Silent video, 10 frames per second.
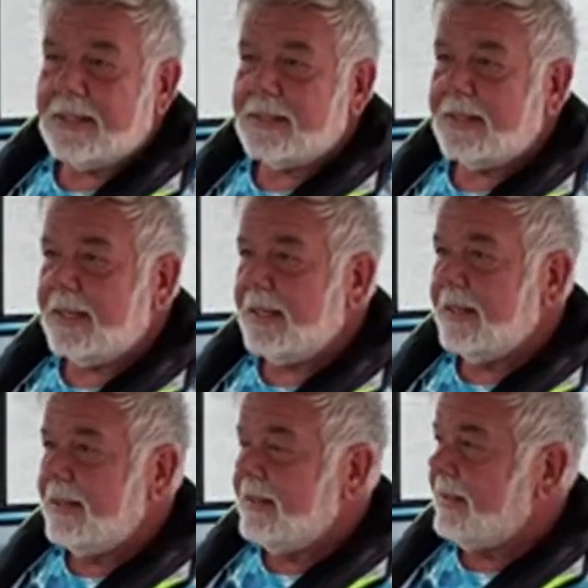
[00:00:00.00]
they
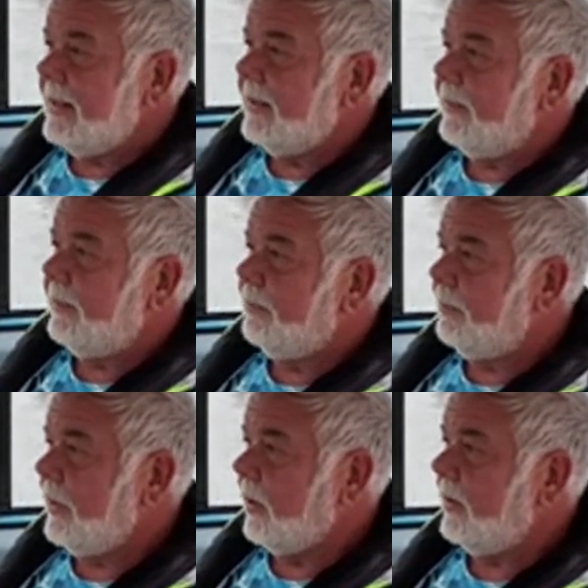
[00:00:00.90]

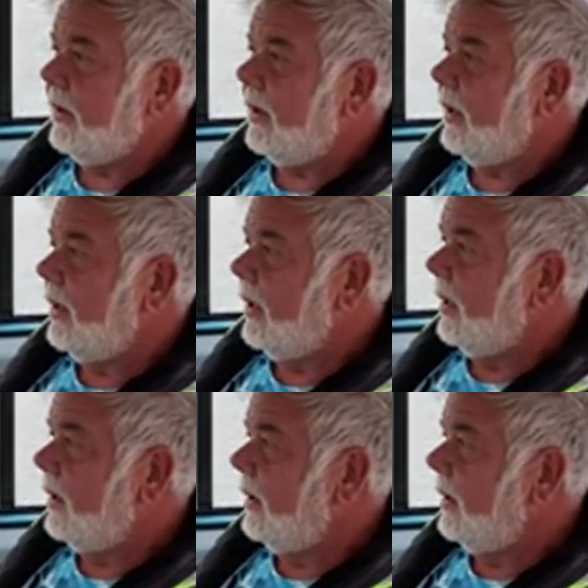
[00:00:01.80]
built a